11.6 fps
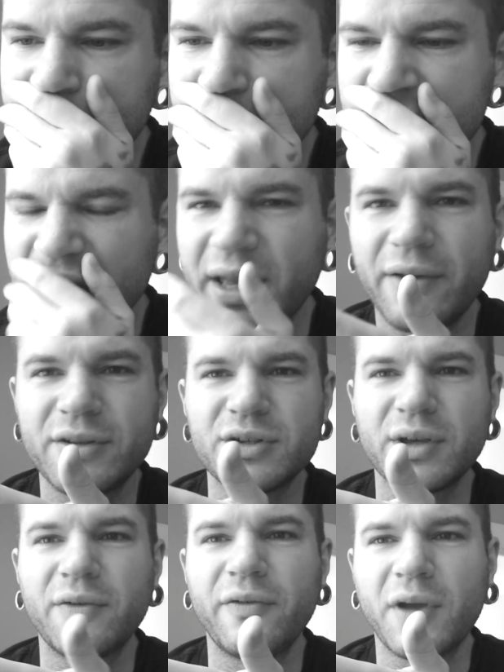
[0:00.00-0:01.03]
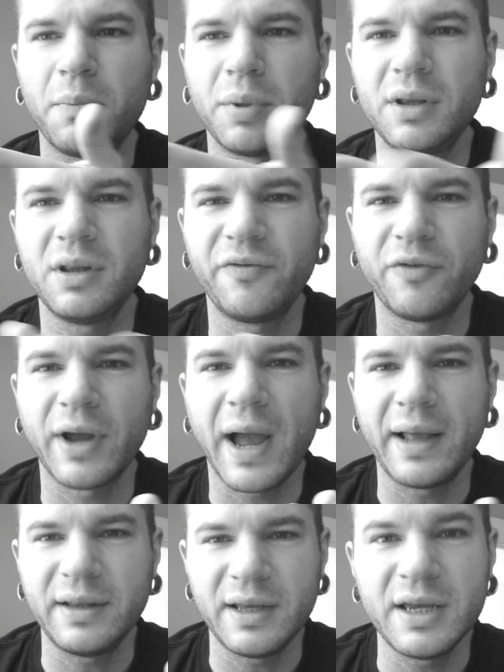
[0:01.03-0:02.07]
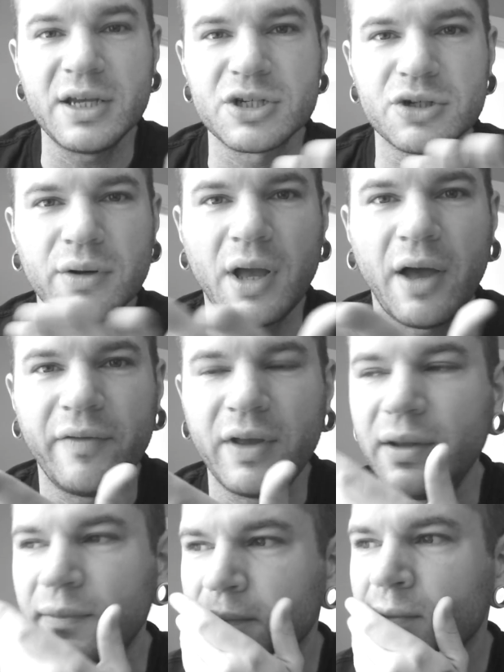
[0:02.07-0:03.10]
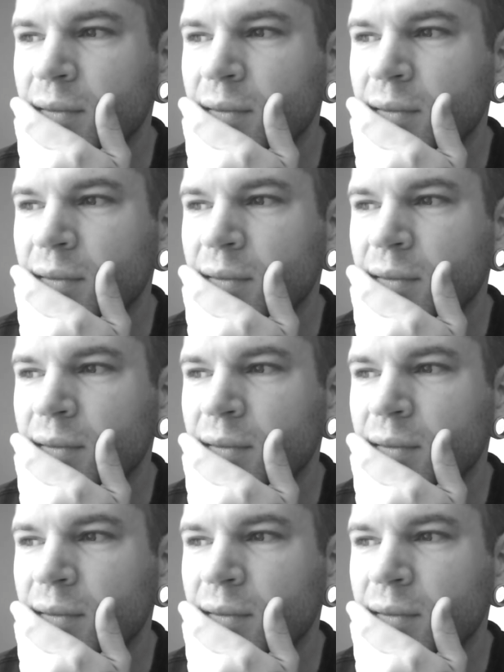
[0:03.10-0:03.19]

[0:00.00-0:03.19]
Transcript: it's like it's like we've completely forgotten the history of it